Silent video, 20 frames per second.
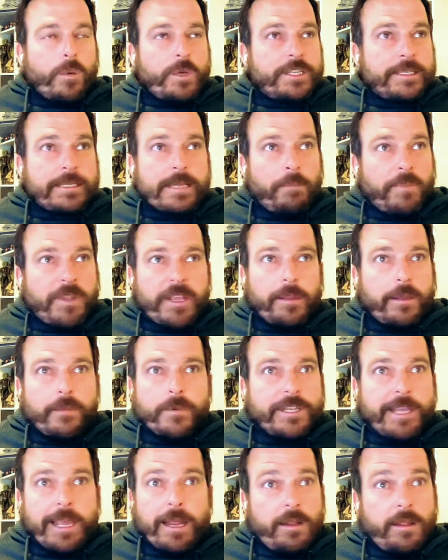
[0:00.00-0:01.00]
something that
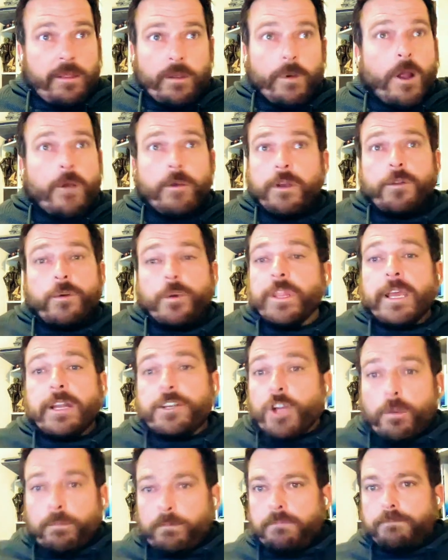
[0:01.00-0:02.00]
was getting in the road of doing their
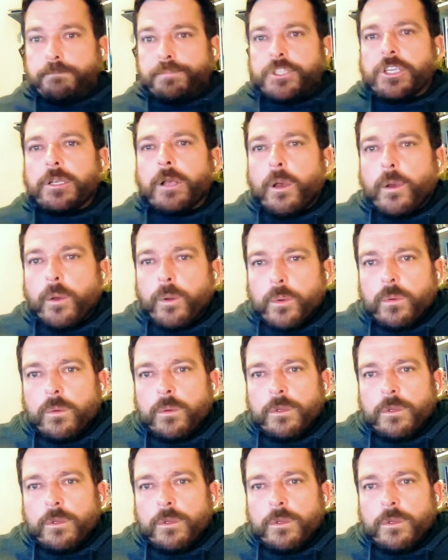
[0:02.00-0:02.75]
job. So